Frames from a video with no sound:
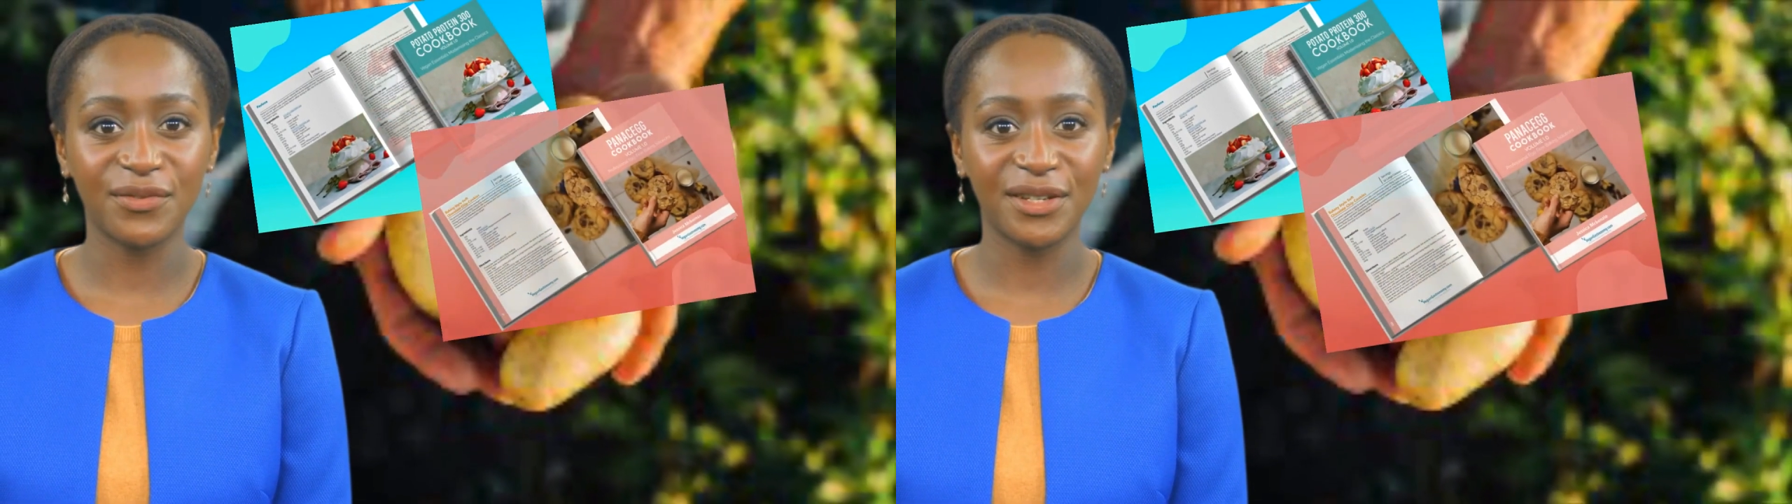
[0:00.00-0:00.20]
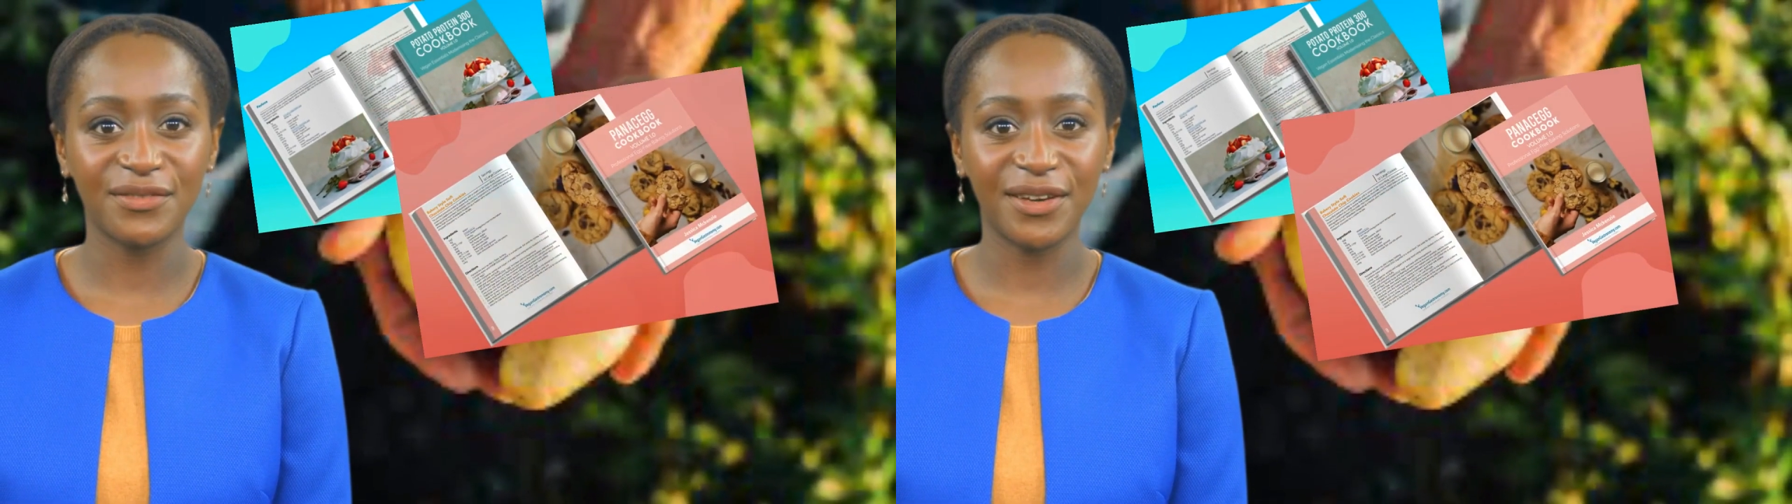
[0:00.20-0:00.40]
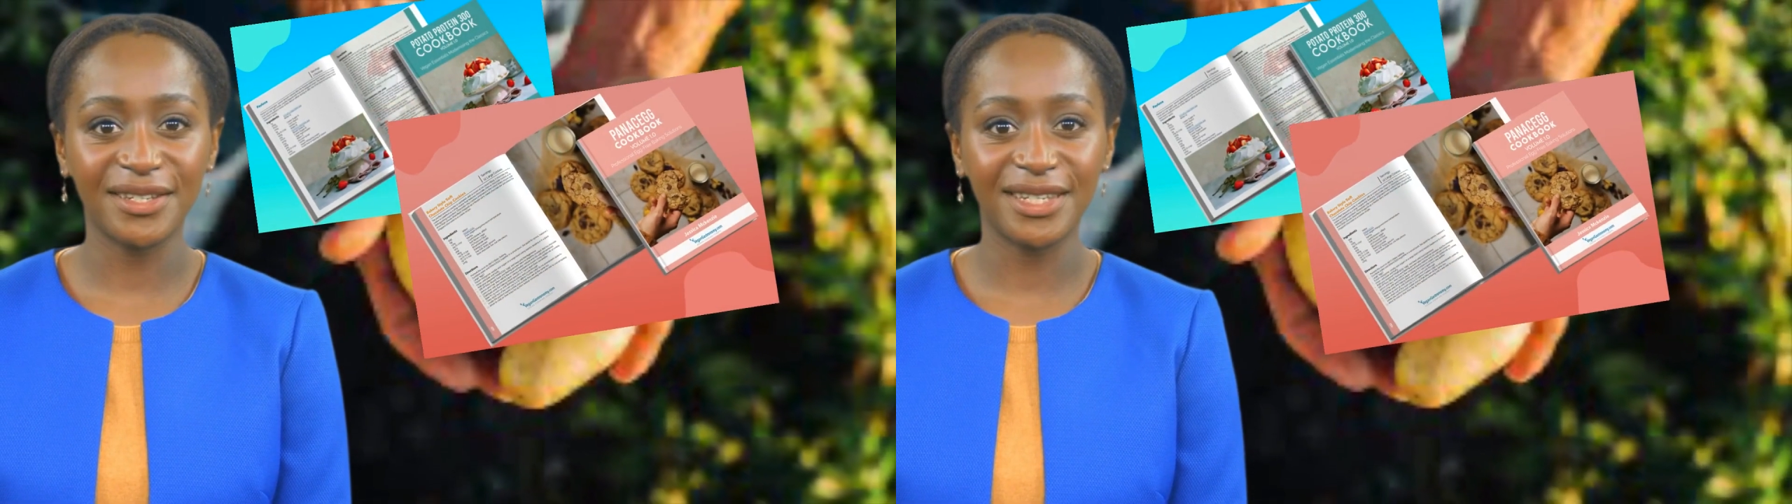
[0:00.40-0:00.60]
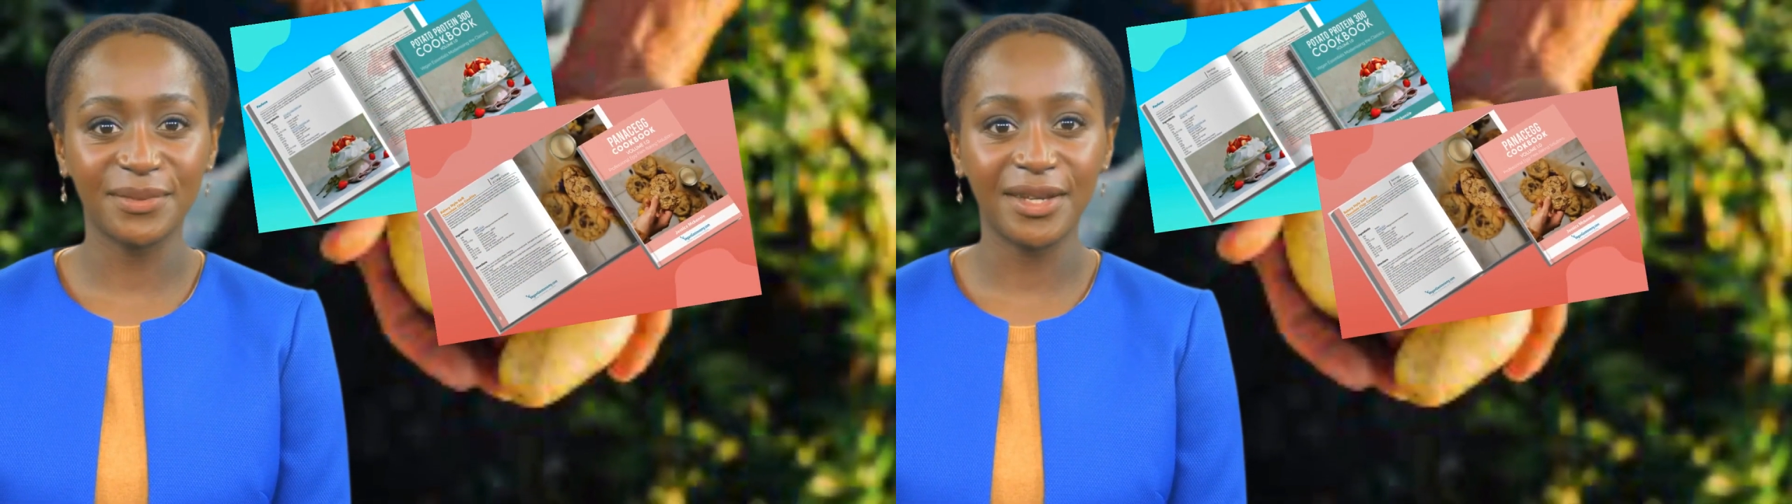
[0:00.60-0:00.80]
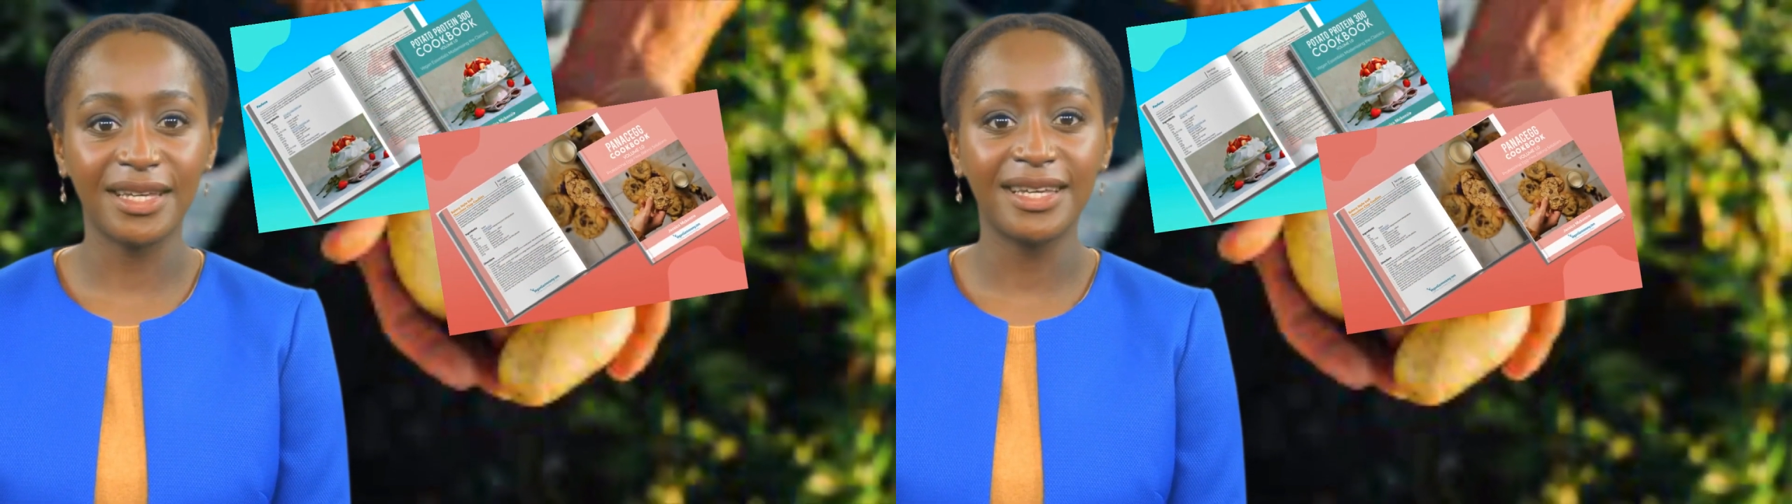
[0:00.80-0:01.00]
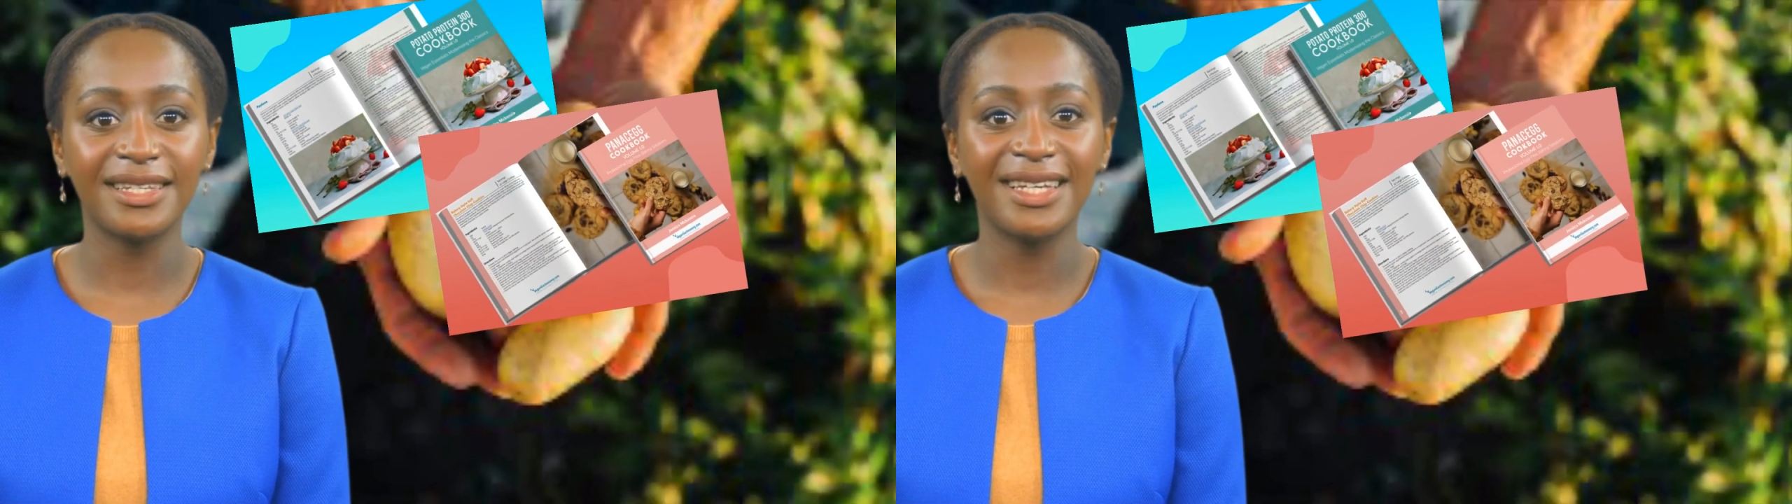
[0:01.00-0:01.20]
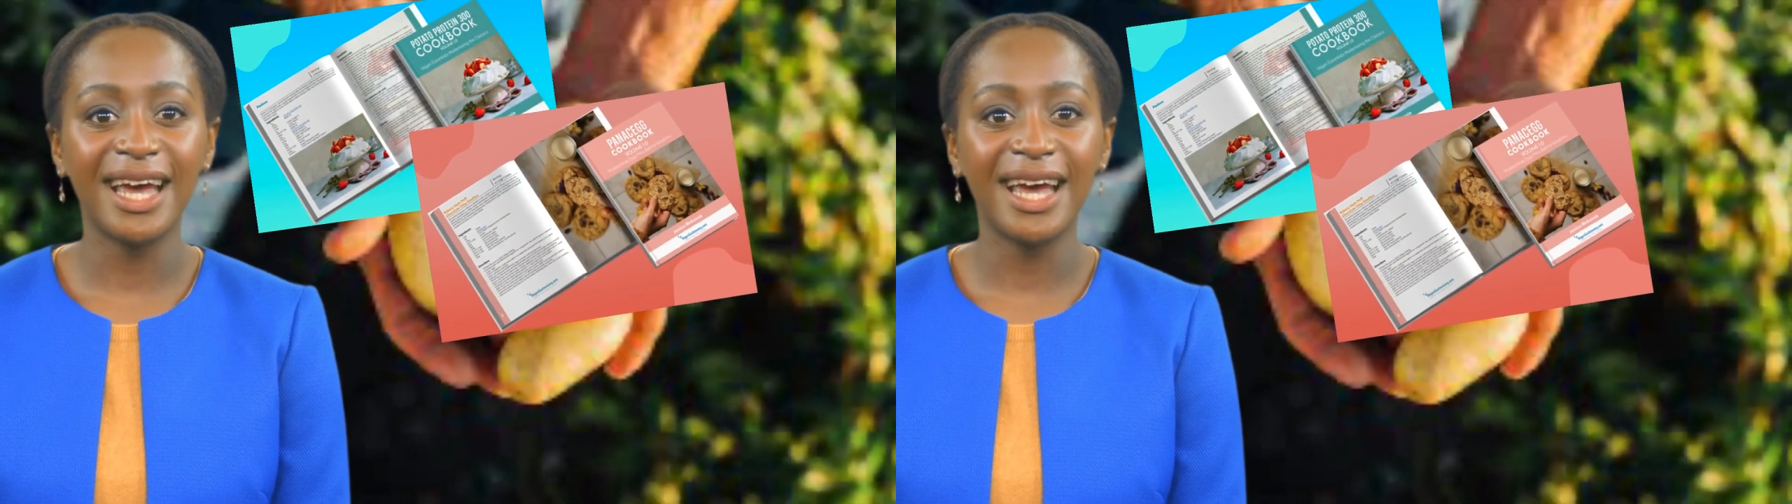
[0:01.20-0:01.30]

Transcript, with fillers: for the fancy bakers